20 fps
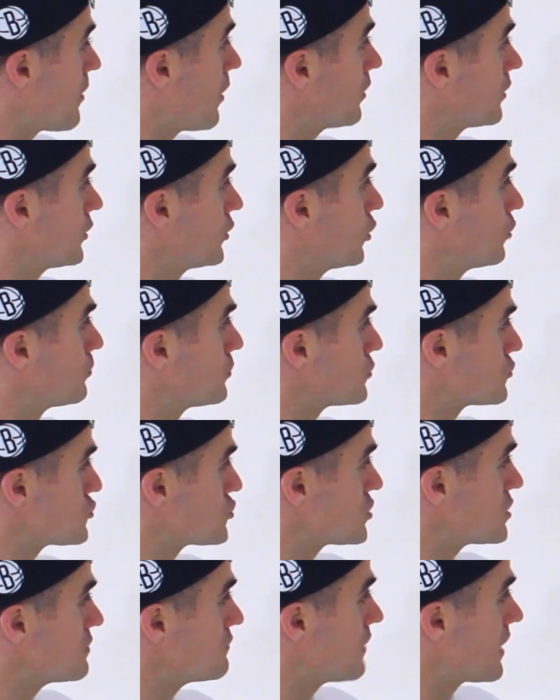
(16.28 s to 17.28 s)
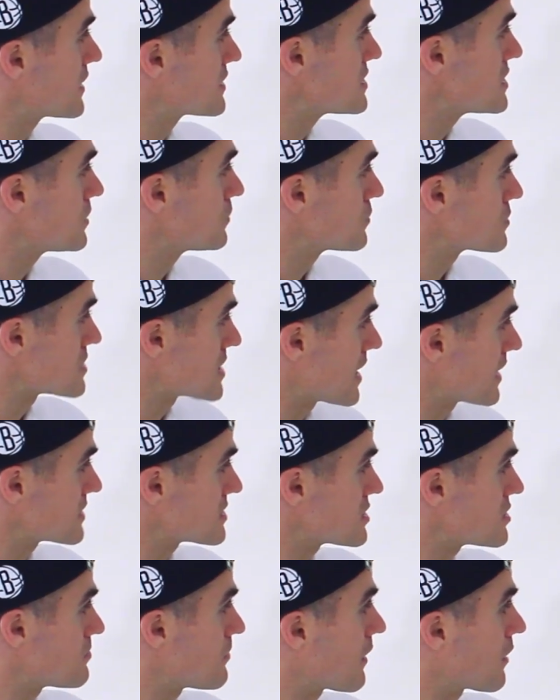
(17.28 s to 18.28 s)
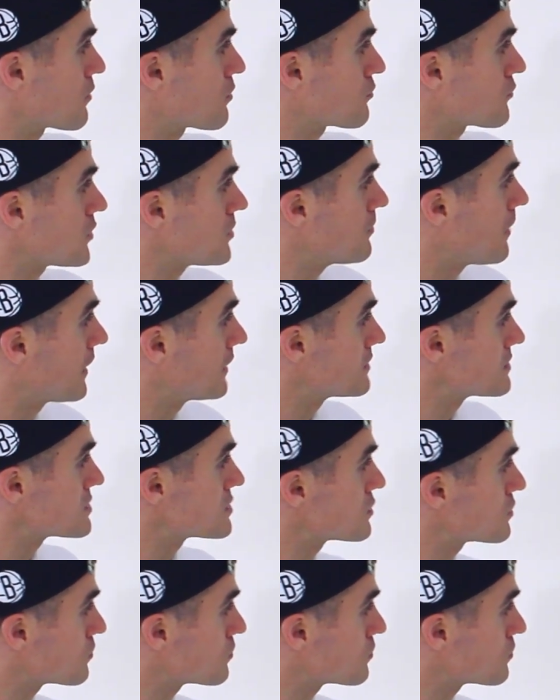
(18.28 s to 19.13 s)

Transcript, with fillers: polynomial g of x equals x to the power 3 minus